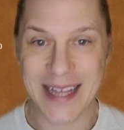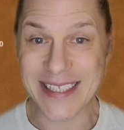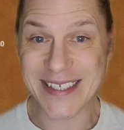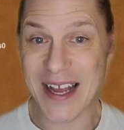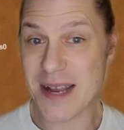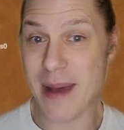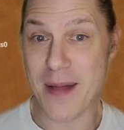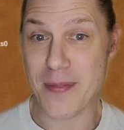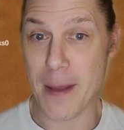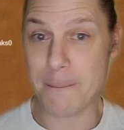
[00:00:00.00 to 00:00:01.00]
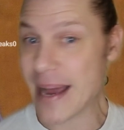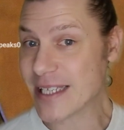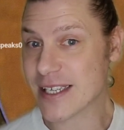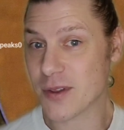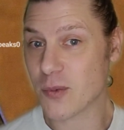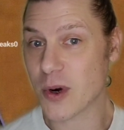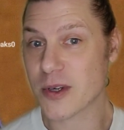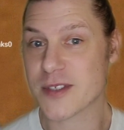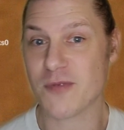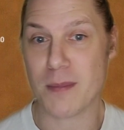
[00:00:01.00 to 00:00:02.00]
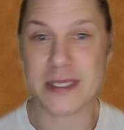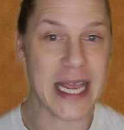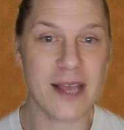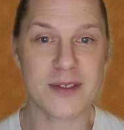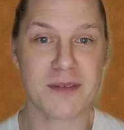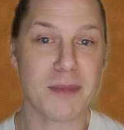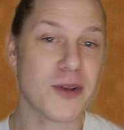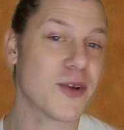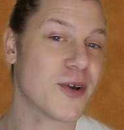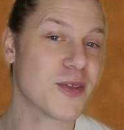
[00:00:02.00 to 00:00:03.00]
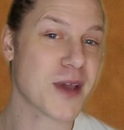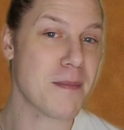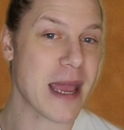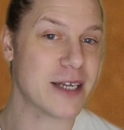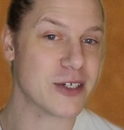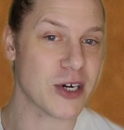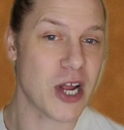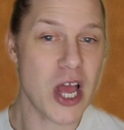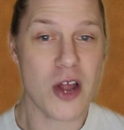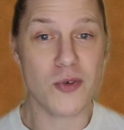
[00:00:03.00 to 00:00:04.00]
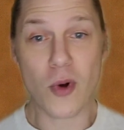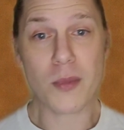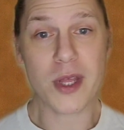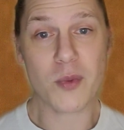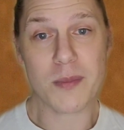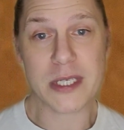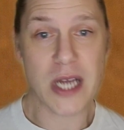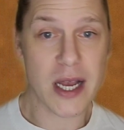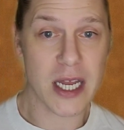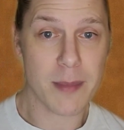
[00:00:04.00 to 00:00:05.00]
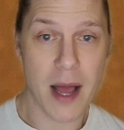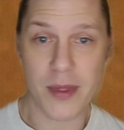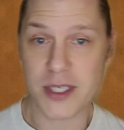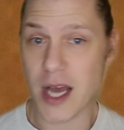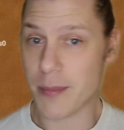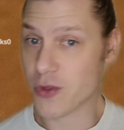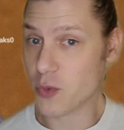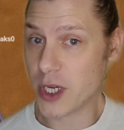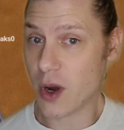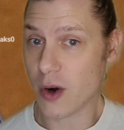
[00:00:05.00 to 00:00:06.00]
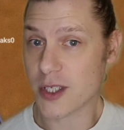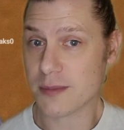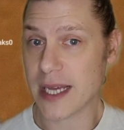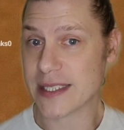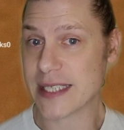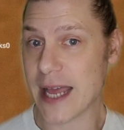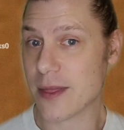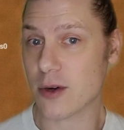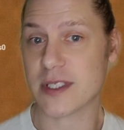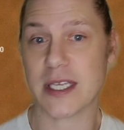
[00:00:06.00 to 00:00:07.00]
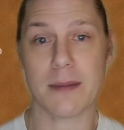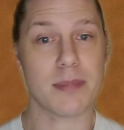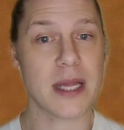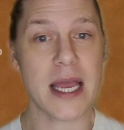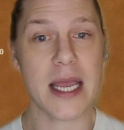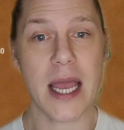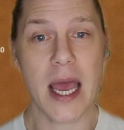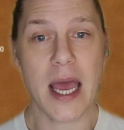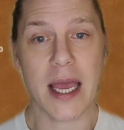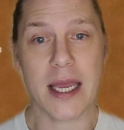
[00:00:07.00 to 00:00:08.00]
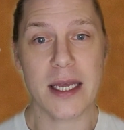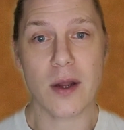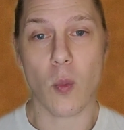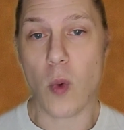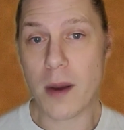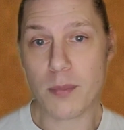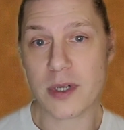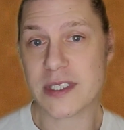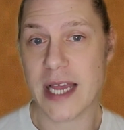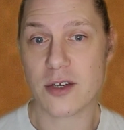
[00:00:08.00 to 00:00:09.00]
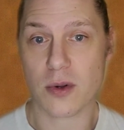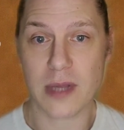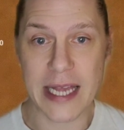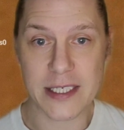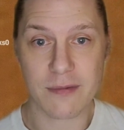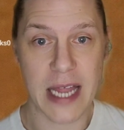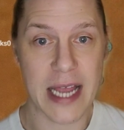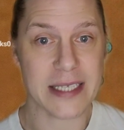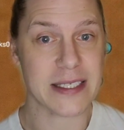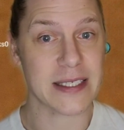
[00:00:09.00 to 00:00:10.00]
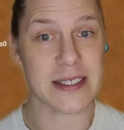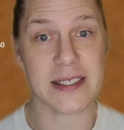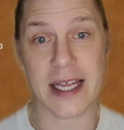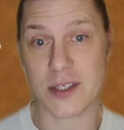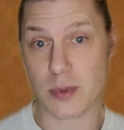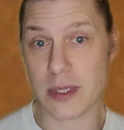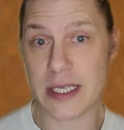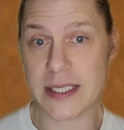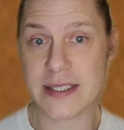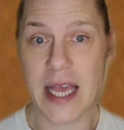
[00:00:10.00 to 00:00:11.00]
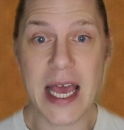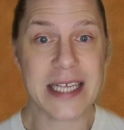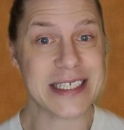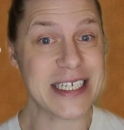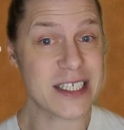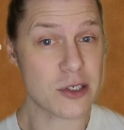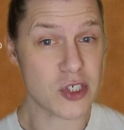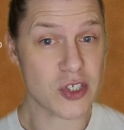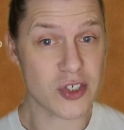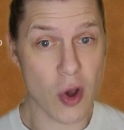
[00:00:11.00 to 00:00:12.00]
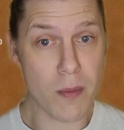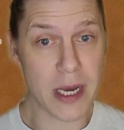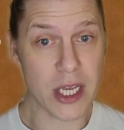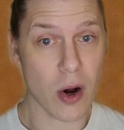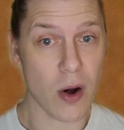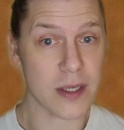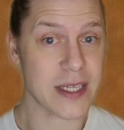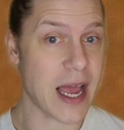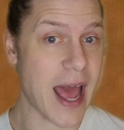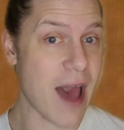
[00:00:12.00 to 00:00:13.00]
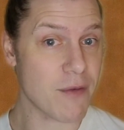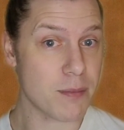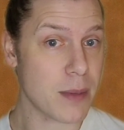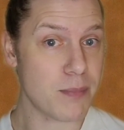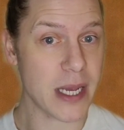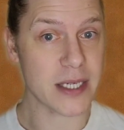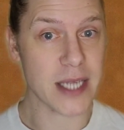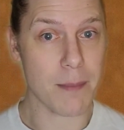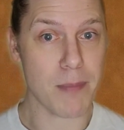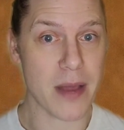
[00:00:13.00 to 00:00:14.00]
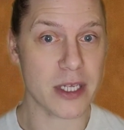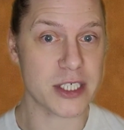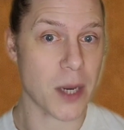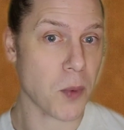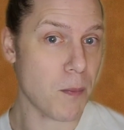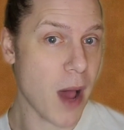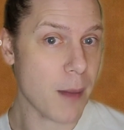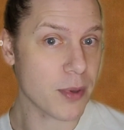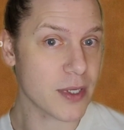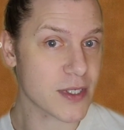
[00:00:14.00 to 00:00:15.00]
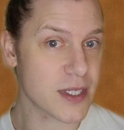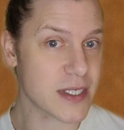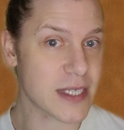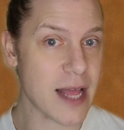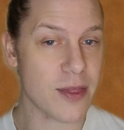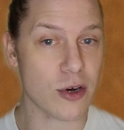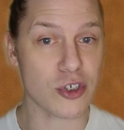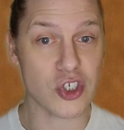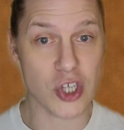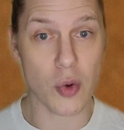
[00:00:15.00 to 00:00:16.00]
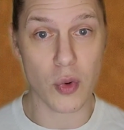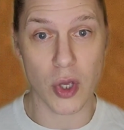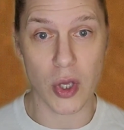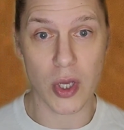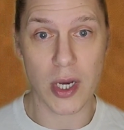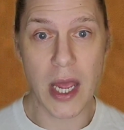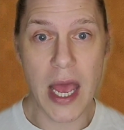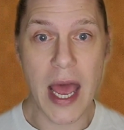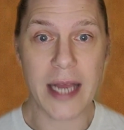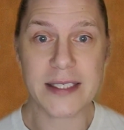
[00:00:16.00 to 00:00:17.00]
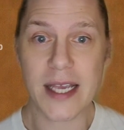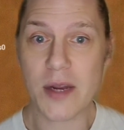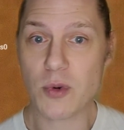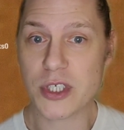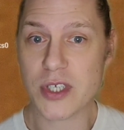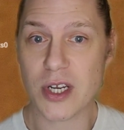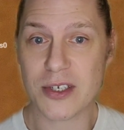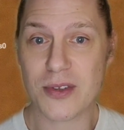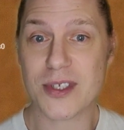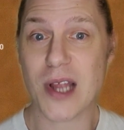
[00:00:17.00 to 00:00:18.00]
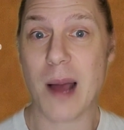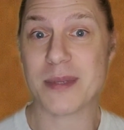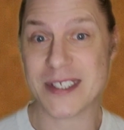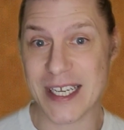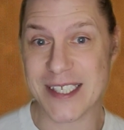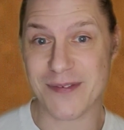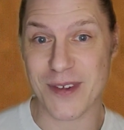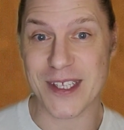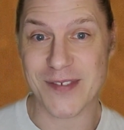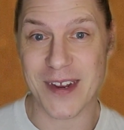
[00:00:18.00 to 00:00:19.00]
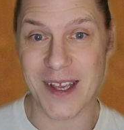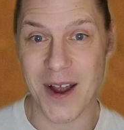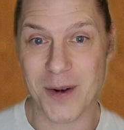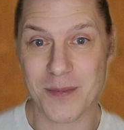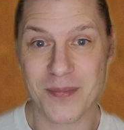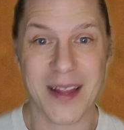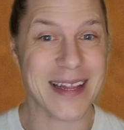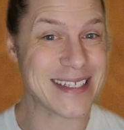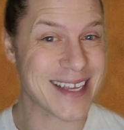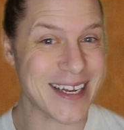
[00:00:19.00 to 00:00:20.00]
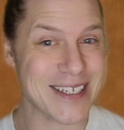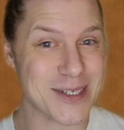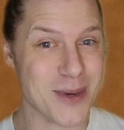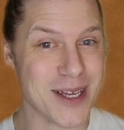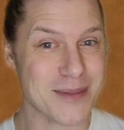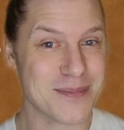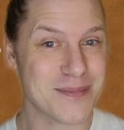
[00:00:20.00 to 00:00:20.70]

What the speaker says: Let's talk about the best of the worst from Tales of Middle-earth Commander. Normally we'd be talking about the top 3 cards from that set that are seeing play in 1% or less of decks since the set's release. Since there's so many cards that haven't been picked up by the general populace in this set that are so good, I decided we're just going to do the top 6 for this video. Let's get into it.